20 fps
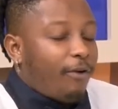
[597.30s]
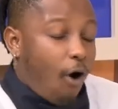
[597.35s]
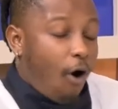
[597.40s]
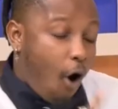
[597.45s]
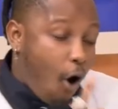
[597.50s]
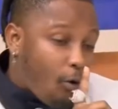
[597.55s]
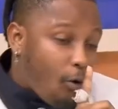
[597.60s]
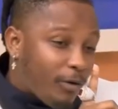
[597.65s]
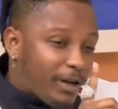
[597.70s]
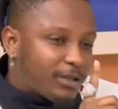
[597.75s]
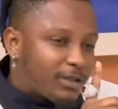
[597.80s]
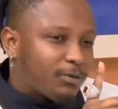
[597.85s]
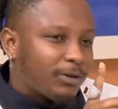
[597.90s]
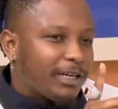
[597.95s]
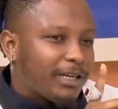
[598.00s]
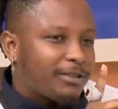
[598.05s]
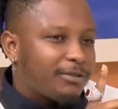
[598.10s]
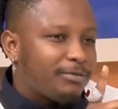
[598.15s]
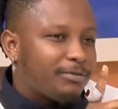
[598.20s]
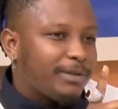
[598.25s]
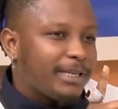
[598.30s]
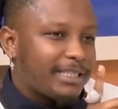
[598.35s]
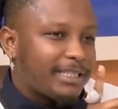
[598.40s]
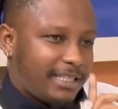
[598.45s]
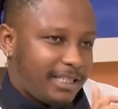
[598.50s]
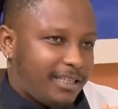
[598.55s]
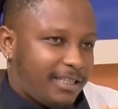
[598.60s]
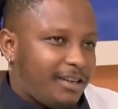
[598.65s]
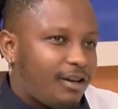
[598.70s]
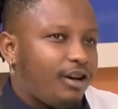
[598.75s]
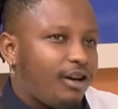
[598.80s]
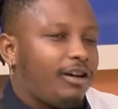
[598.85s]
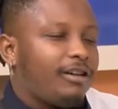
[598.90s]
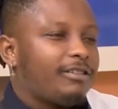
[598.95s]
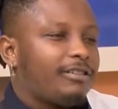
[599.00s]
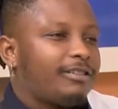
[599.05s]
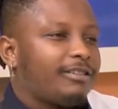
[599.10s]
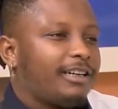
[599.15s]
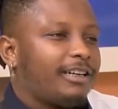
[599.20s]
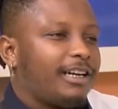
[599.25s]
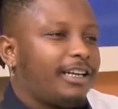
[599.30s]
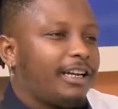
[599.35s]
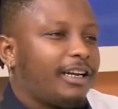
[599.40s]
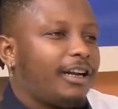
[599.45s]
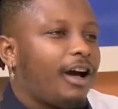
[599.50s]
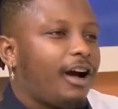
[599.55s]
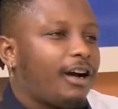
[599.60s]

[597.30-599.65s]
I always wanted to be a singer and an